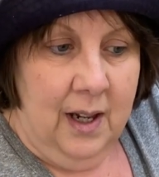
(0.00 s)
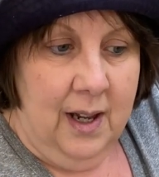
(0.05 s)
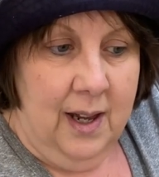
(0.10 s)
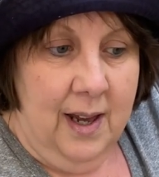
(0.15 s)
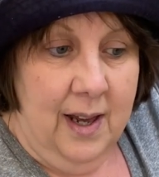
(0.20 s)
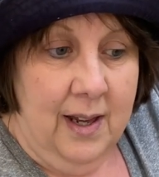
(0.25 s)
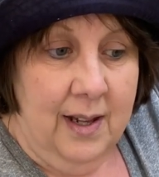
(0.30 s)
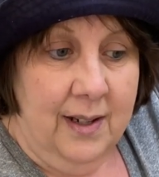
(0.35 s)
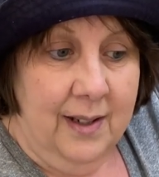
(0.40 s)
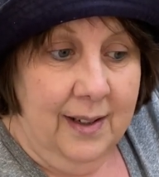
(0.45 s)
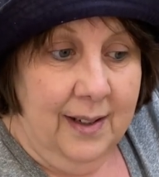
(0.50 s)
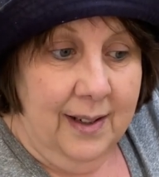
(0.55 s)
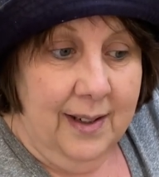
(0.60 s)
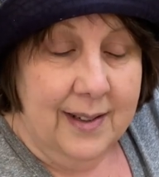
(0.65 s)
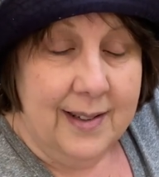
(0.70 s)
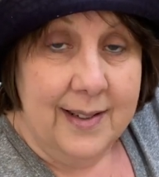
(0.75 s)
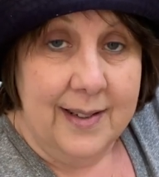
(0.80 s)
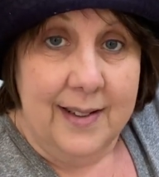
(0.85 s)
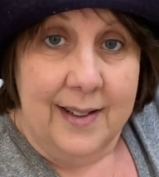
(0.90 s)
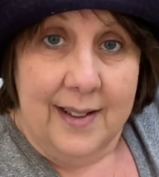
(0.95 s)
And
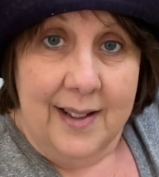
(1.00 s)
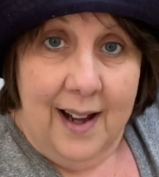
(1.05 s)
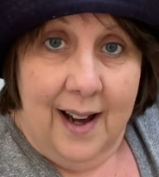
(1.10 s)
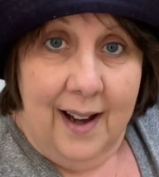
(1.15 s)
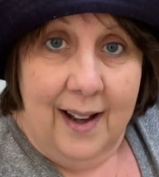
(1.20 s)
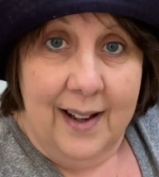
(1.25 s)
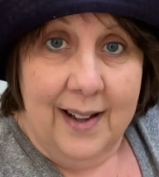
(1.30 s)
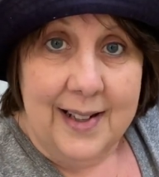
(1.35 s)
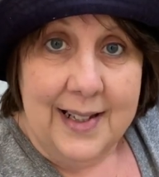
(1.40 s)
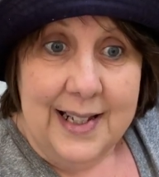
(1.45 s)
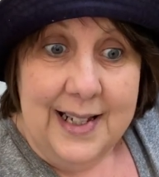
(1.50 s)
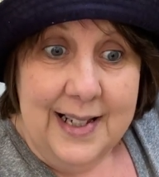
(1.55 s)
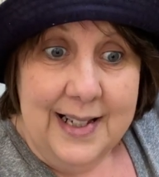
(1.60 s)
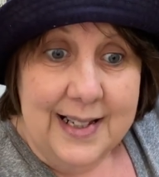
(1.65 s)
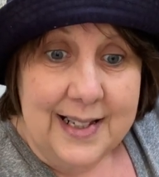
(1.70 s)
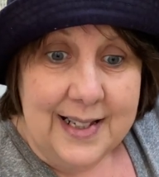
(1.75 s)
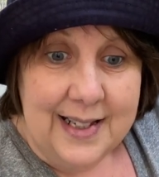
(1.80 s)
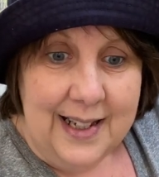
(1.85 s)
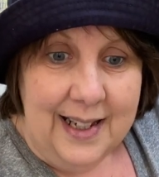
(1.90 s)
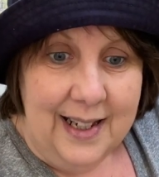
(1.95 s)
it's not
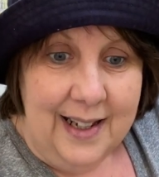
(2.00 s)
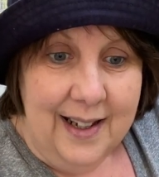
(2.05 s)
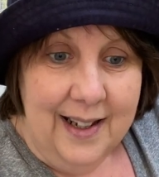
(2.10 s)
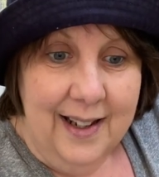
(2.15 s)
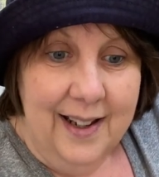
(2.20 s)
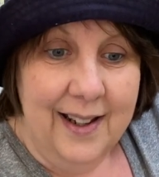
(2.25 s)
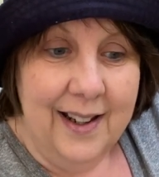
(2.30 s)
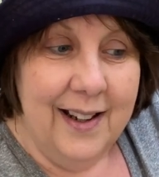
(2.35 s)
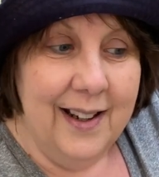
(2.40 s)
easy.